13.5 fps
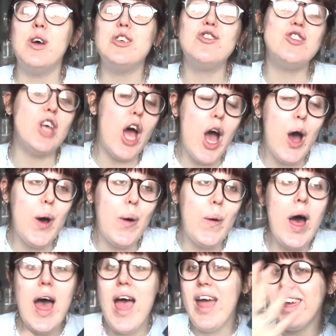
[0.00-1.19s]

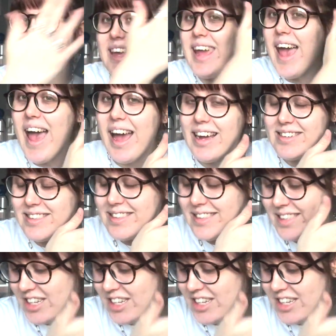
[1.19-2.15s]
So yes, The